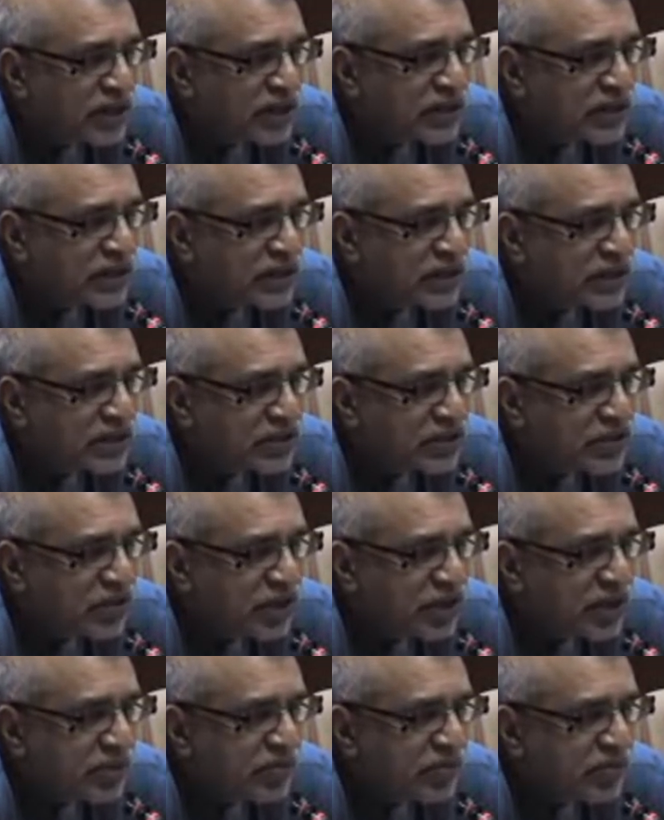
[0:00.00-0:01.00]

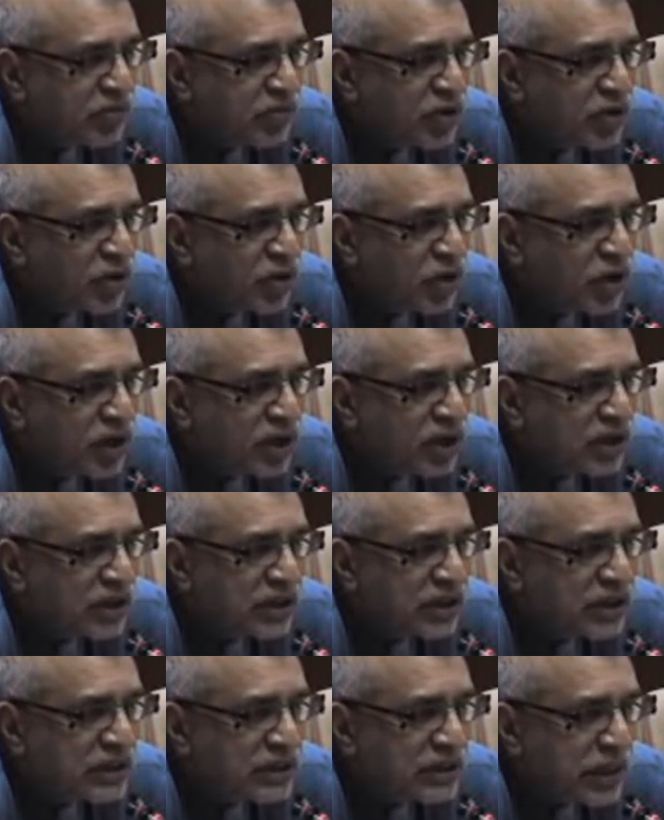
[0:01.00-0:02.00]
stream. We call it the
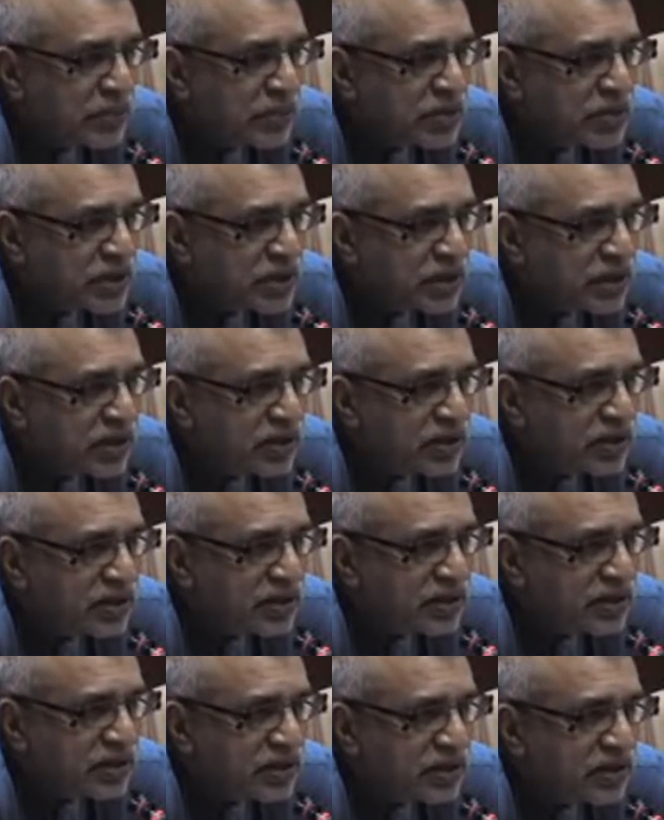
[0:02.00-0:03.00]
Sanskrit
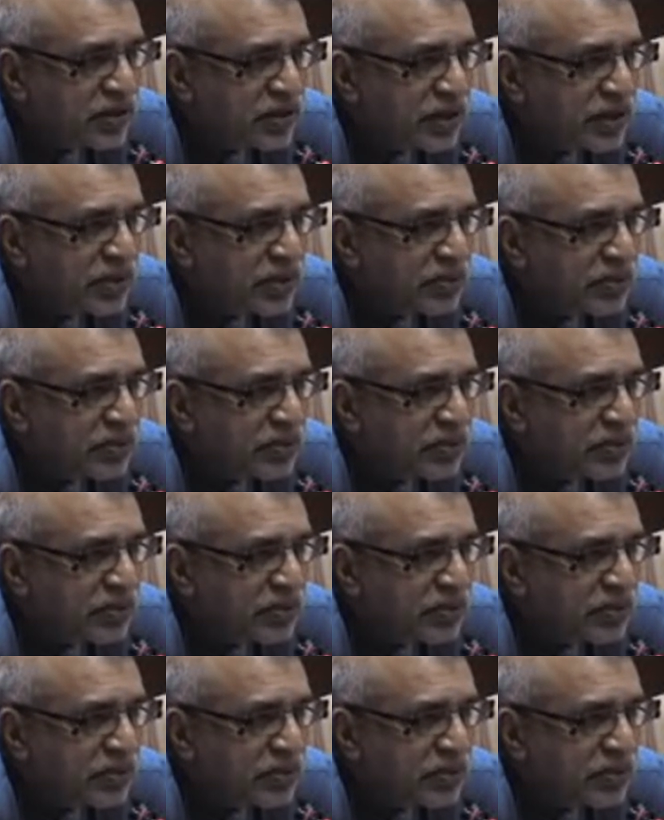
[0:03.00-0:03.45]
stream.